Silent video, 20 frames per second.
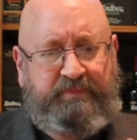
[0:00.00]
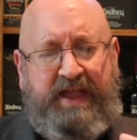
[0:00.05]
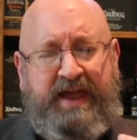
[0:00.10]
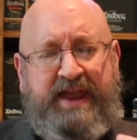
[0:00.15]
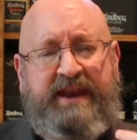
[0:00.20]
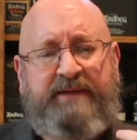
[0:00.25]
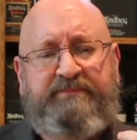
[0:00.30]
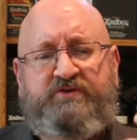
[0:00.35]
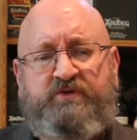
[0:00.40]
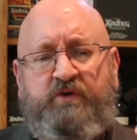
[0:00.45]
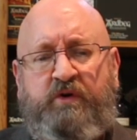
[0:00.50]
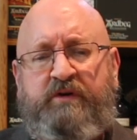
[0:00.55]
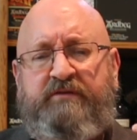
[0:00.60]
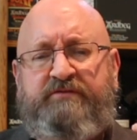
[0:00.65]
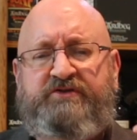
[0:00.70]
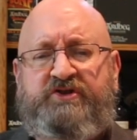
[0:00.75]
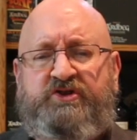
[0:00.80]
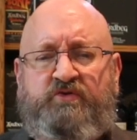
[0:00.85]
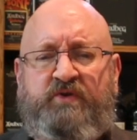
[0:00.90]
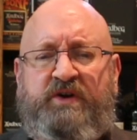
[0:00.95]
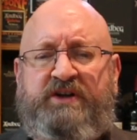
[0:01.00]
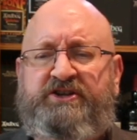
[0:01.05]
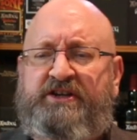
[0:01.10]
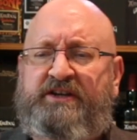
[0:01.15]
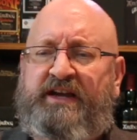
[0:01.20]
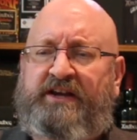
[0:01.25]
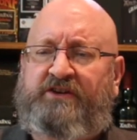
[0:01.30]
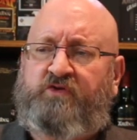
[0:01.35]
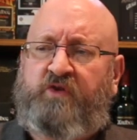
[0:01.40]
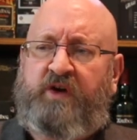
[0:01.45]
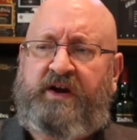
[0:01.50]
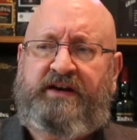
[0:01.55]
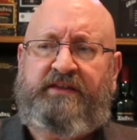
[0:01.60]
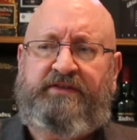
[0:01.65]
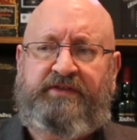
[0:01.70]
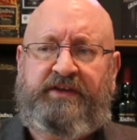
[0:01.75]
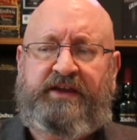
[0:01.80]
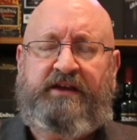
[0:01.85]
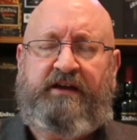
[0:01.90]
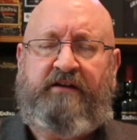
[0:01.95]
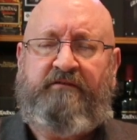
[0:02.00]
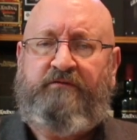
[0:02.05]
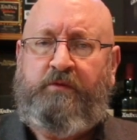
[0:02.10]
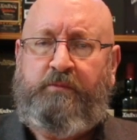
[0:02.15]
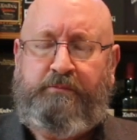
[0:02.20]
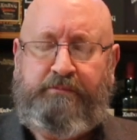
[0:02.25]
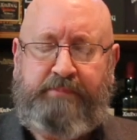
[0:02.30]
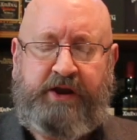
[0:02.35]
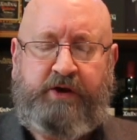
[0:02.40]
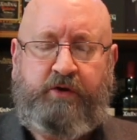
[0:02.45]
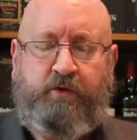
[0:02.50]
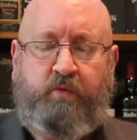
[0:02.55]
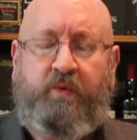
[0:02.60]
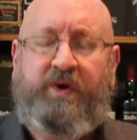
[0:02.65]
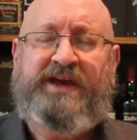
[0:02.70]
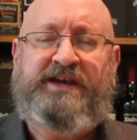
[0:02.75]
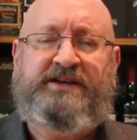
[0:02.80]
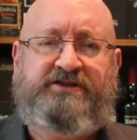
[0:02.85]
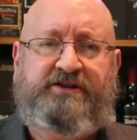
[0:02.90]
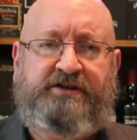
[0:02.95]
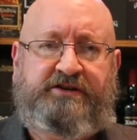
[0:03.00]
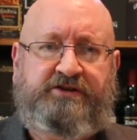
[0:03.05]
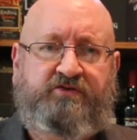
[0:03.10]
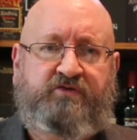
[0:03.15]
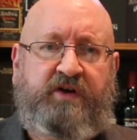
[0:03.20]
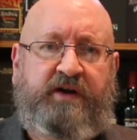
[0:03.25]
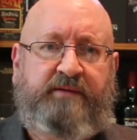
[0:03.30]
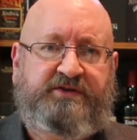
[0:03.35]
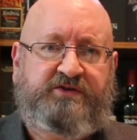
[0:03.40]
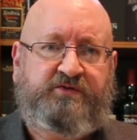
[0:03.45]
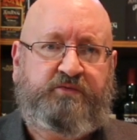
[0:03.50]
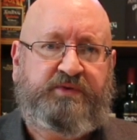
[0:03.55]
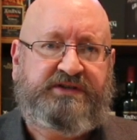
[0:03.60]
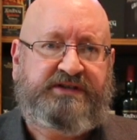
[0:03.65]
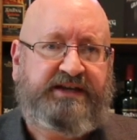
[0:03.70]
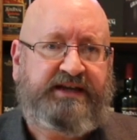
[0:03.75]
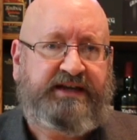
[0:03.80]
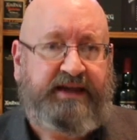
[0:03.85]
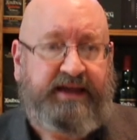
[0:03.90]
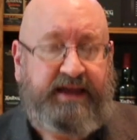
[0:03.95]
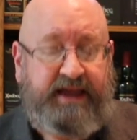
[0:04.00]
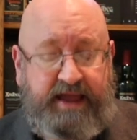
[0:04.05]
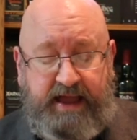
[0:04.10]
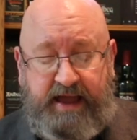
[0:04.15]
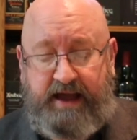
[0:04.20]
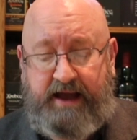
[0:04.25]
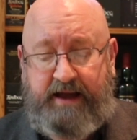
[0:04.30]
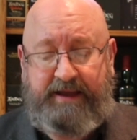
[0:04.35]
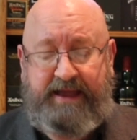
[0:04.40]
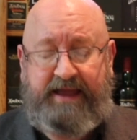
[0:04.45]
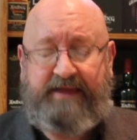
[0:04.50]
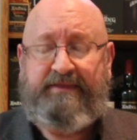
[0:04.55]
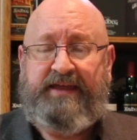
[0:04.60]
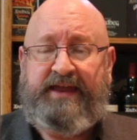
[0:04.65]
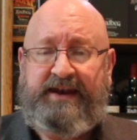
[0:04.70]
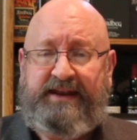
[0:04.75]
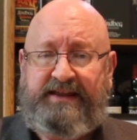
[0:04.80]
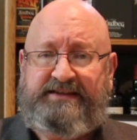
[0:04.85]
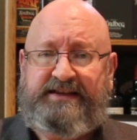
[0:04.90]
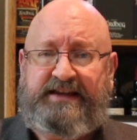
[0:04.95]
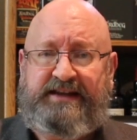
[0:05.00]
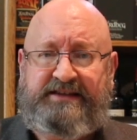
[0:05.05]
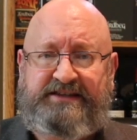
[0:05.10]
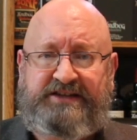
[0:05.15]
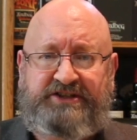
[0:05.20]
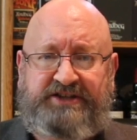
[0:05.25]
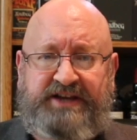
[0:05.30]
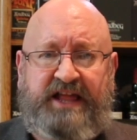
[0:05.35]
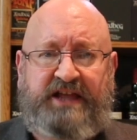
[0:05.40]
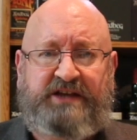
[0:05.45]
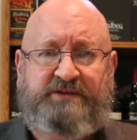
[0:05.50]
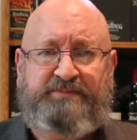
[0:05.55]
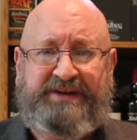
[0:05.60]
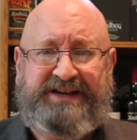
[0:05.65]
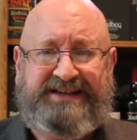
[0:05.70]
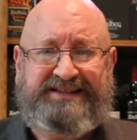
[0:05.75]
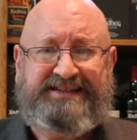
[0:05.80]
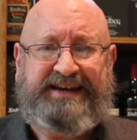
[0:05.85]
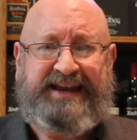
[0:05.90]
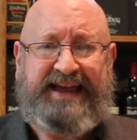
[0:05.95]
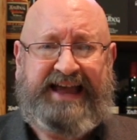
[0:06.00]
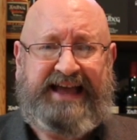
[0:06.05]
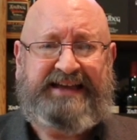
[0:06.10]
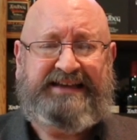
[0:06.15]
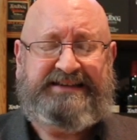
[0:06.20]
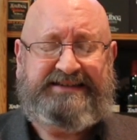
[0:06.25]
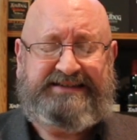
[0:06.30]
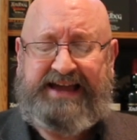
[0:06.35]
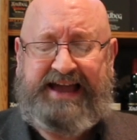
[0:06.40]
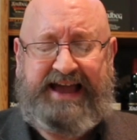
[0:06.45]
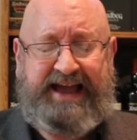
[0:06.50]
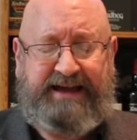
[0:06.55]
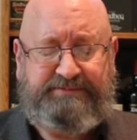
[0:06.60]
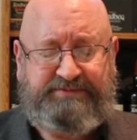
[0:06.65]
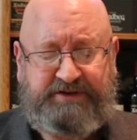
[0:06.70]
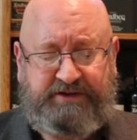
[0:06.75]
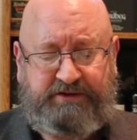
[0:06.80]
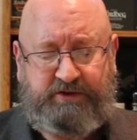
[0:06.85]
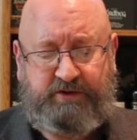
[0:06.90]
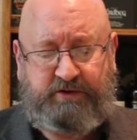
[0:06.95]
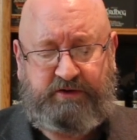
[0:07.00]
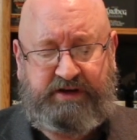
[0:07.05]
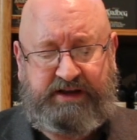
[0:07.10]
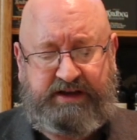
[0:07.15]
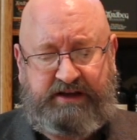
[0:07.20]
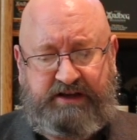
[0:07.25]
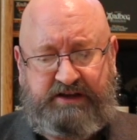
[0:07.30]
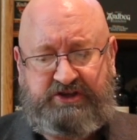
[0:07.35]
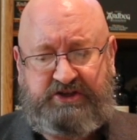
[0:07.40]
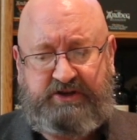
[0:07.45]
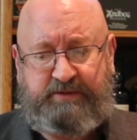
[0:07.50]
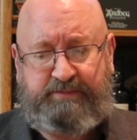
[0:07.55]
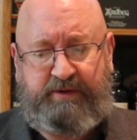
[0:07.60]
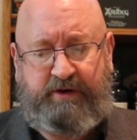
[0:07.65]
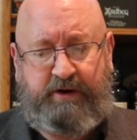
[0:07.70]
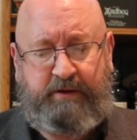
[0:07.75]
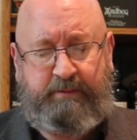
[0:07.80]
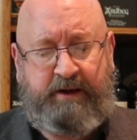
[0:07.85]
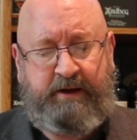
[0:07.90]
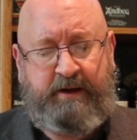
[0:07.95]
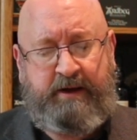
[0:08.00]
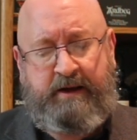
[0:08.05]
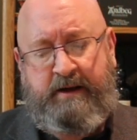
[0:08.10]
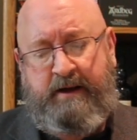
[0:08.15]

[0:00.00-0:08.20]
And I'm sort of stretching and trying to think of better ways to describe this whiskey. And it's a challenge because it is absolutely a superb.